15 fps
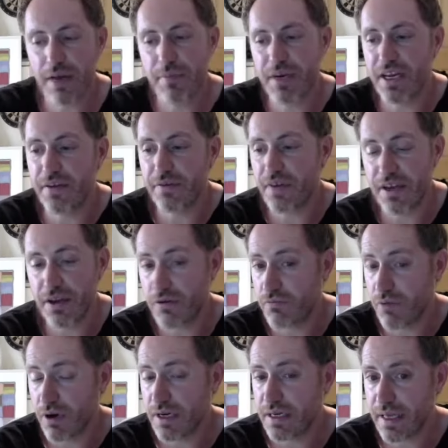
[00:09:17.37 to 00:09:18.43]
mean, and they're
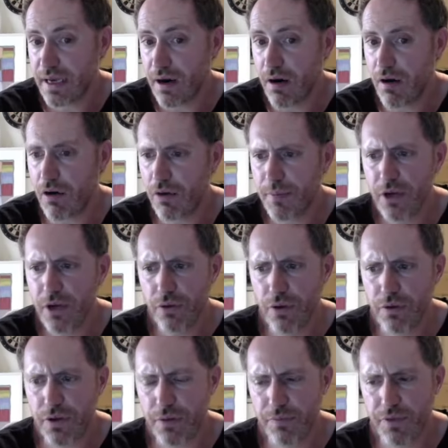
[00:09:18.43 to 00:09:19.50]
right. They are. I mean, although
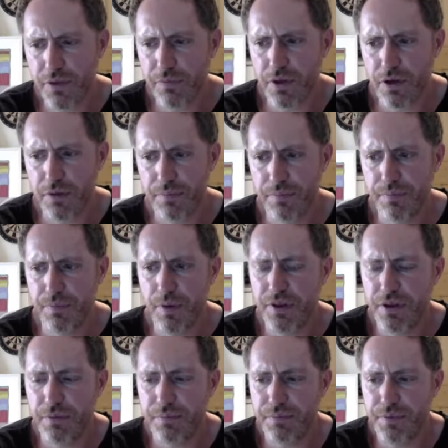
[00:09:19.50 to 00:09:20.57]
the
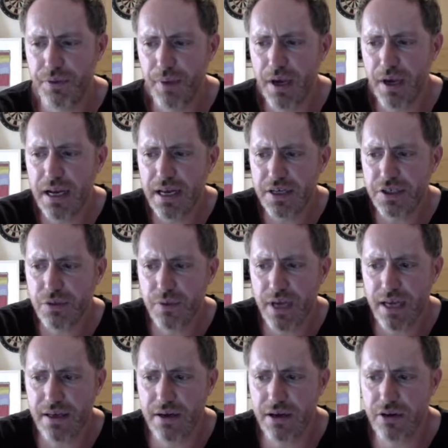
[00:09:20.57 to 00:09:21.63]
by-election we
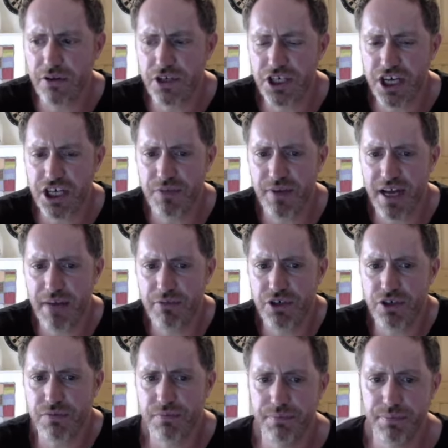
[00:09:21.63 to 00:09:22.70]
had down here, the Chesham and
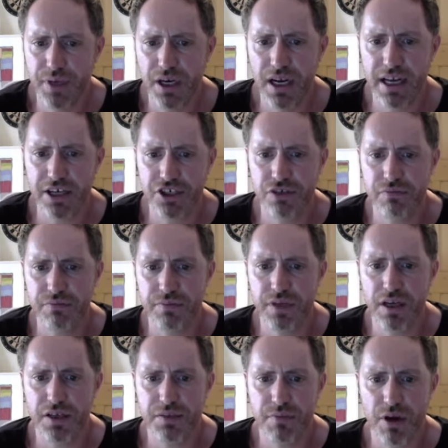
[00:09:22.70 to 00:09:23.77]
Amersham by-election
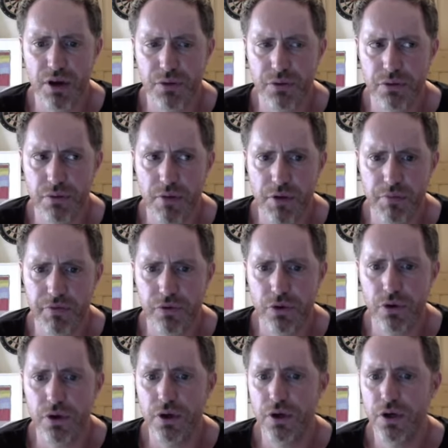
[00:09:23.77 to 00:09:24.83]
last month or the month
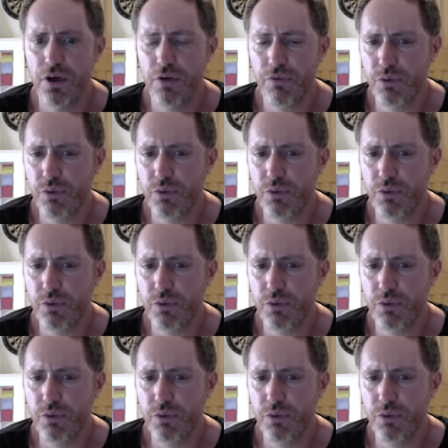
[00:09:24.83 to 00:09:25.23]
before, was